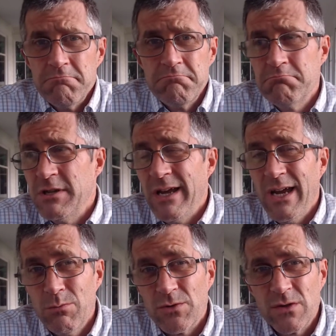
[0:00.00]
be
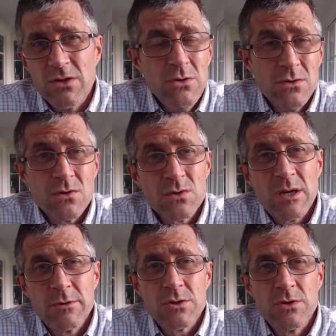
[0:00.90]
able to use those
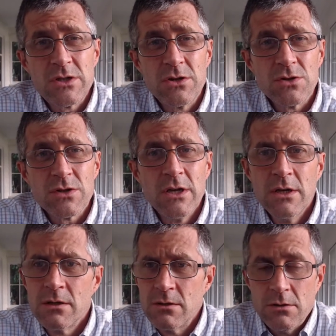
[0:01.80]
chemistry skills
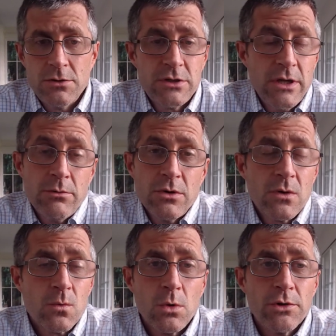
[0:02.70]
to understand really the
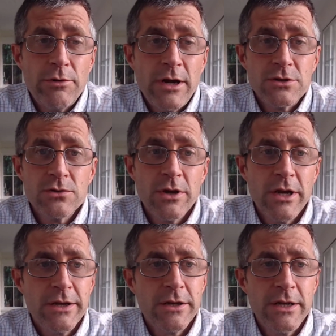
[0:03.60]
world around you.
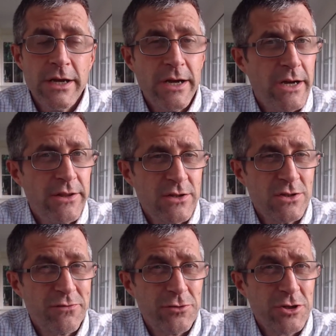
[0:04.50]
And this is
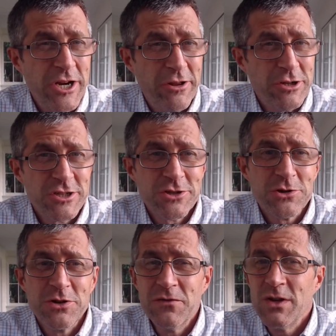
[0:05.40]
the first challenge.
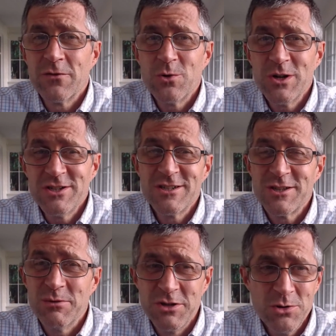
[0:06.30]
So if you have questions,
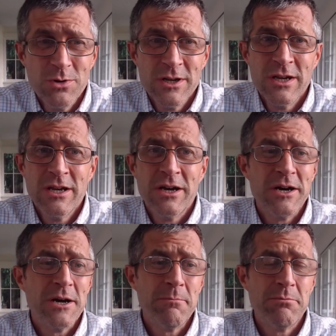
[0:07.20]
let me know.
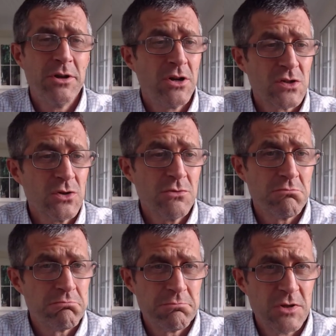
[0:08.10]
But also
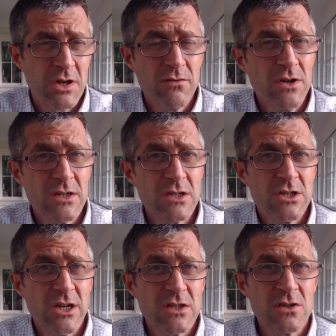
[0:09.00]
think of it as a
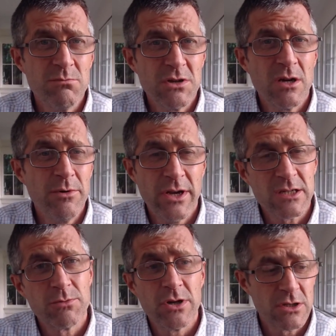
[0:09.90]
chance to become an
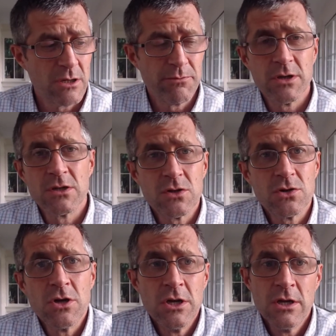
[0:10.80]
expert in something.
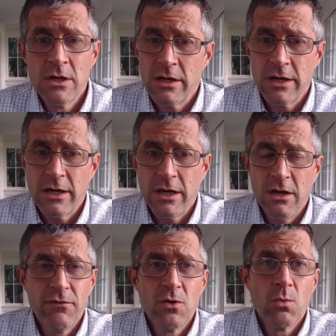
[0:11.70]
So
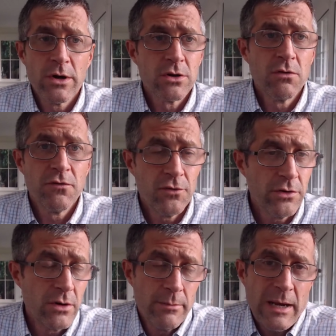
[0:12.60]
if you want to go
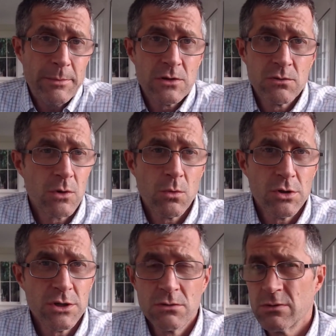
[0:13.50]
further, I'm happy to
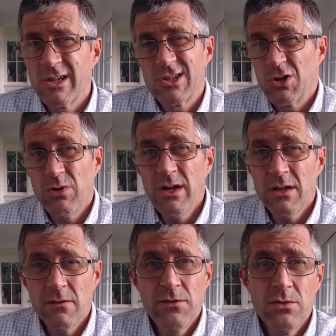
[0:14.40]
reward you with extra credit.
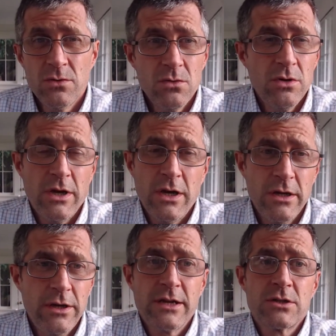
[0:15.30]
If you do
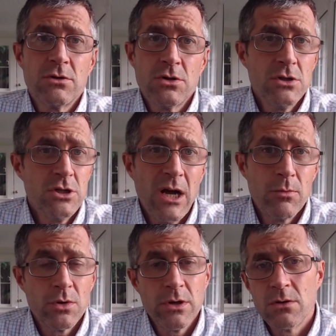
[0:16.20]
an extra good job,
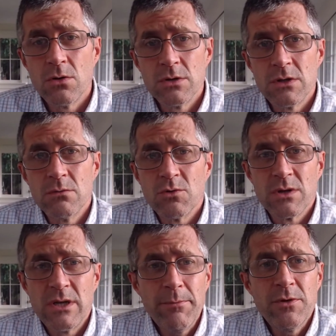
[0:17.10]
or you go into more
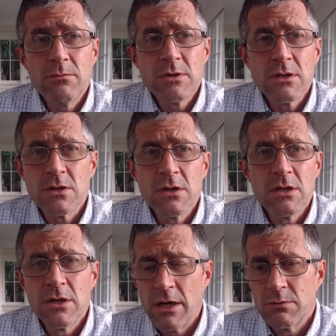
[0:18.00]
depth
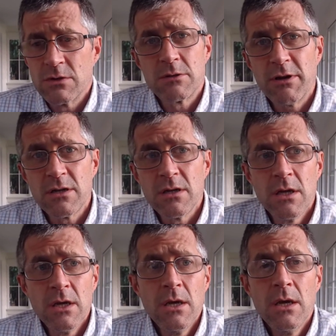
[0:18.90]
than I was expecting,
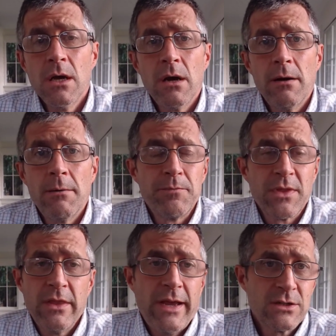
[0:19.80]

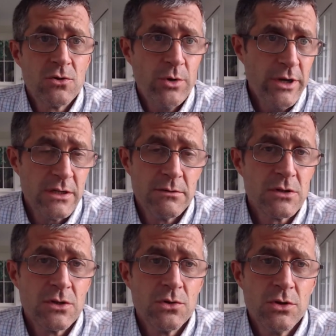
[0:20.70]
that's great.
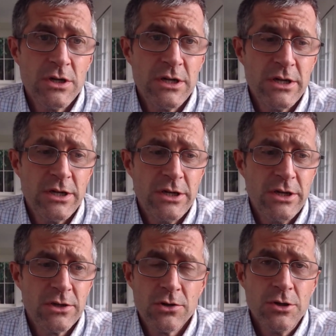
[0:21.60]
So I
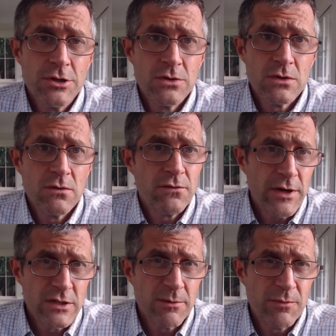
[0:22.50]
encourage you to
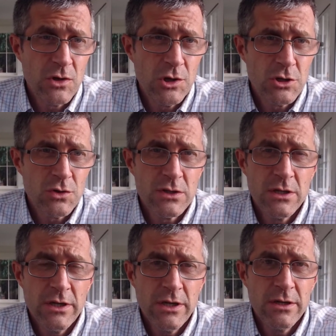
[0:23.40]
find something you're
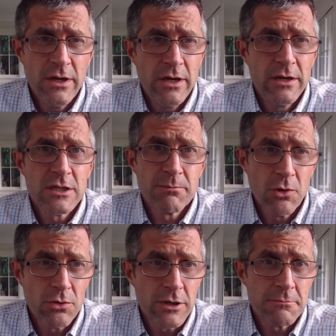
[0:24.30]
interested in and
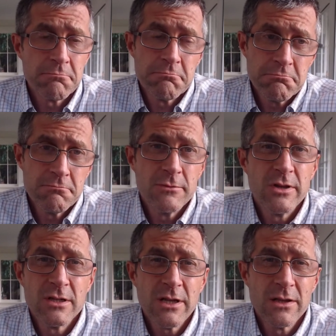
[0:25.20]
explore it, and
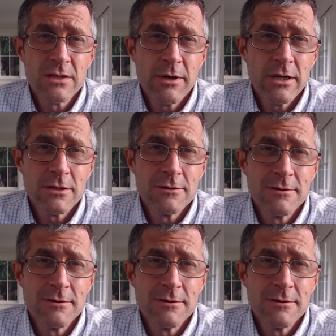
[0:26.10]
then tell us about it.